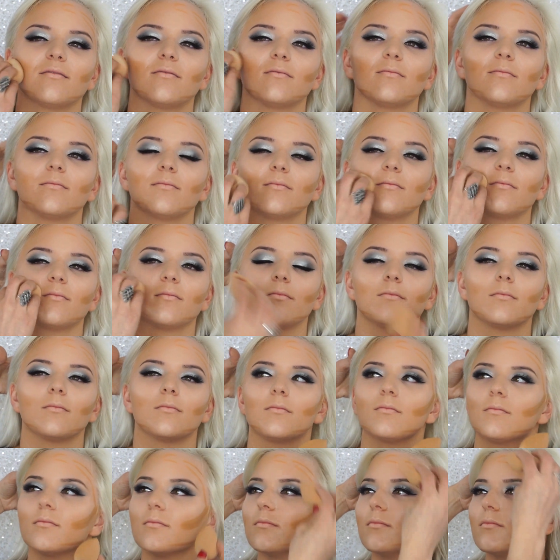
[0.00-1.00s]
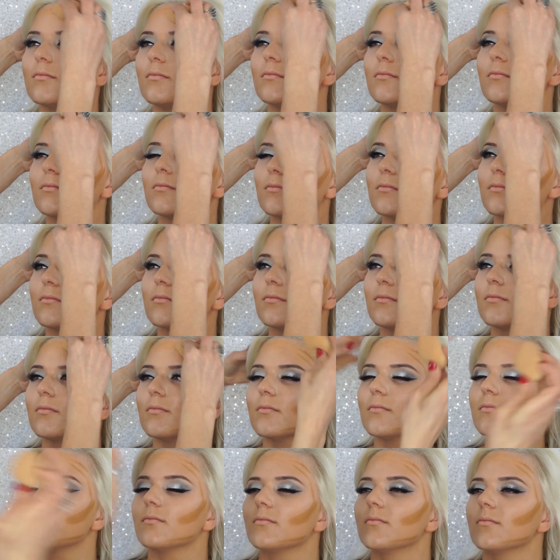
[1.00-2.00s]

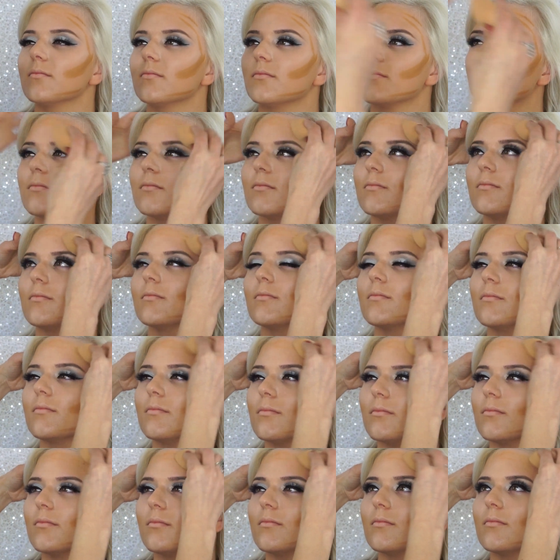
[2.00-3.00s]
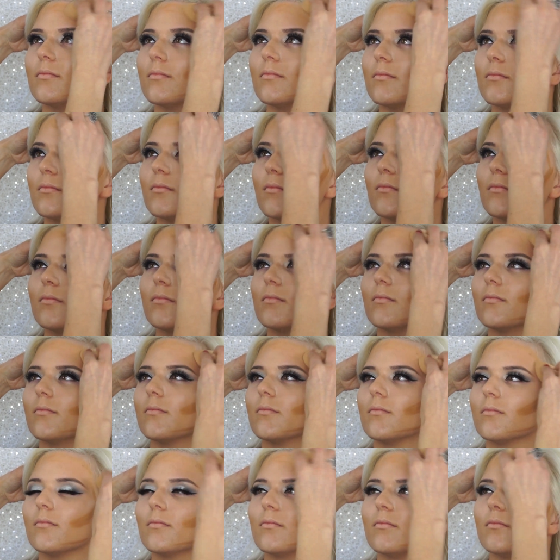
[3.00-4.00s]

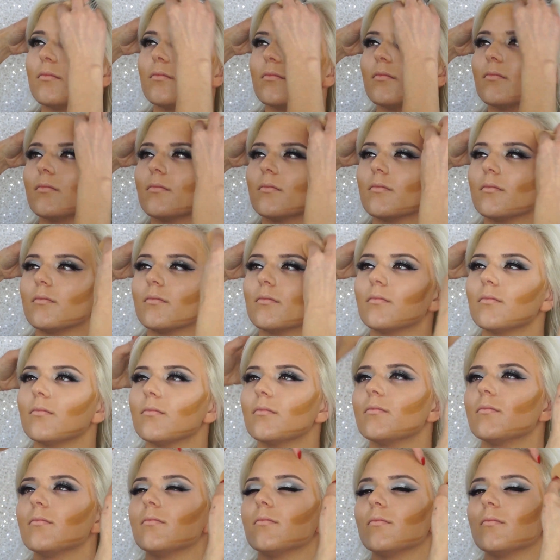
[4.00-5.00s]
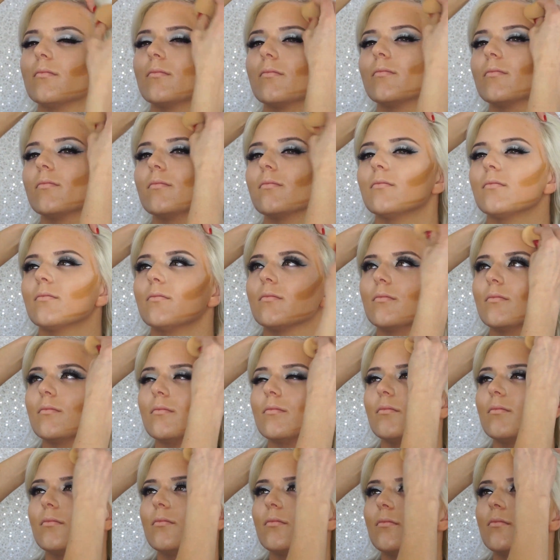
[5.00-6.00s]

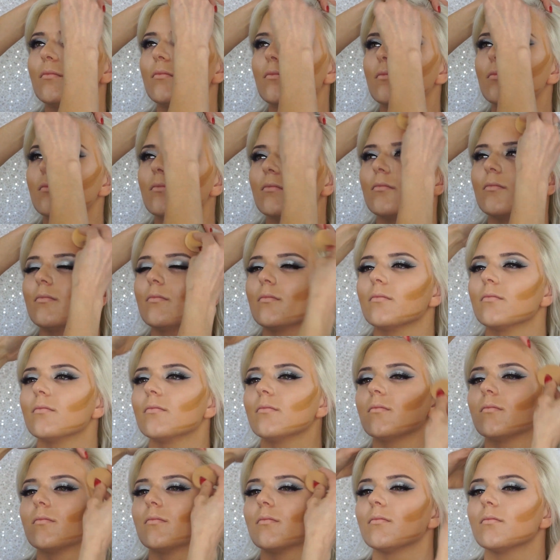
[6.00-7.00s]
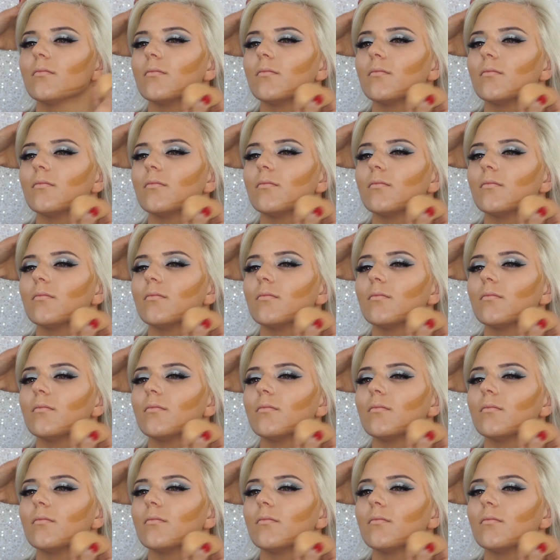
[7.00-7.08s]
No one is speaking in this clip.